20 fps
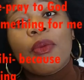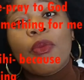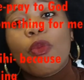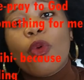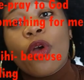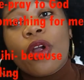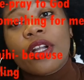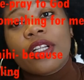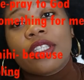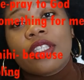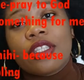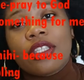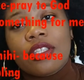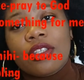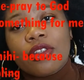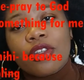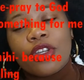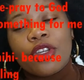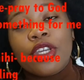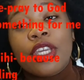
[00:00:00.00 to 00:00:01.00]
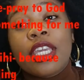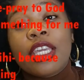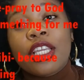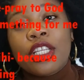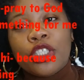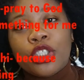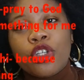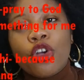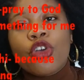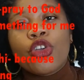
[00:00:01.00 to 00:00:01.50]
words to
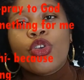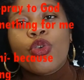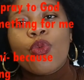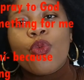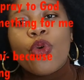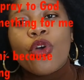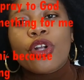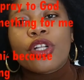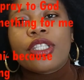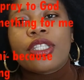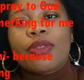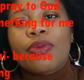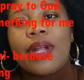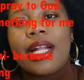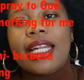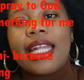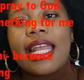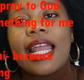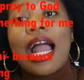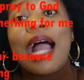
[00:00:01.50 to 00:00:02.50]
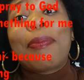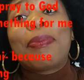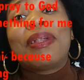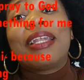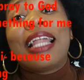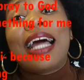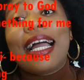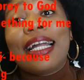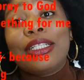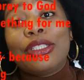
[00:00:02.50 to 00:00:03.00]
show you words where they
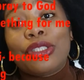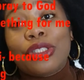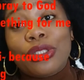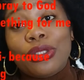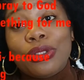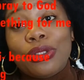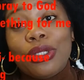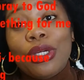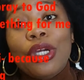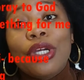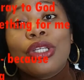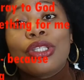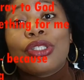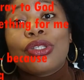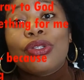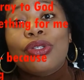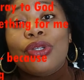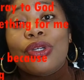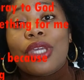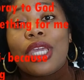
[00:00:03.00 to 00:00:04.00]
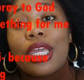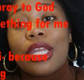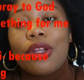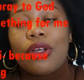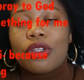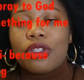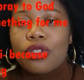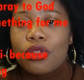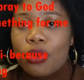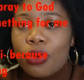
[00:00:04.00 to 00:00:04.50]
apply to, so you can
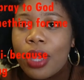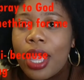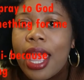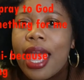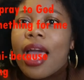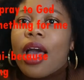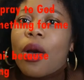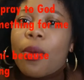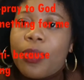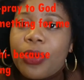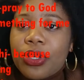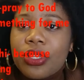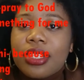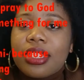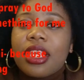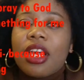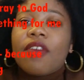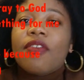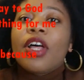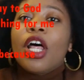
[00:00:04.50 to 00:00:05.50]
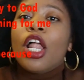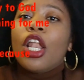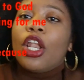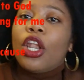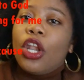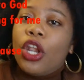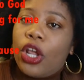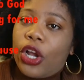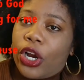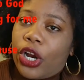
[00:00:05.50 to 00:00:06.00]
also help yourself
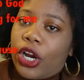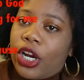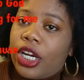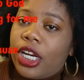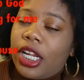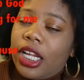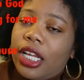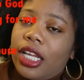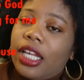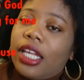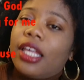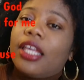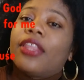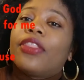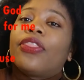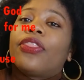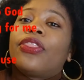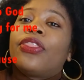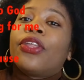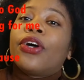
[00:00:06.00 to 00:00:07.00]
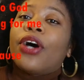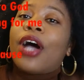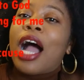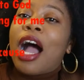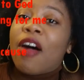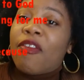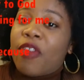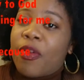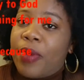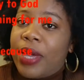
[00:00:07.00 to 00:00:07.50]
learn the
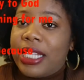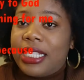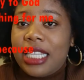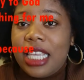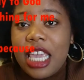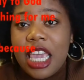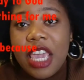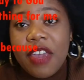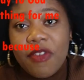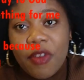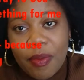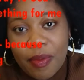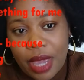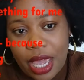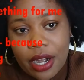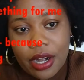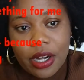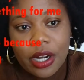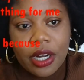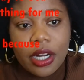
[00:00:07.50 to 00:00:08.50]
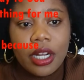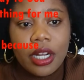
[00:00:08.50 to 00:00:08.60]
alphabet even better.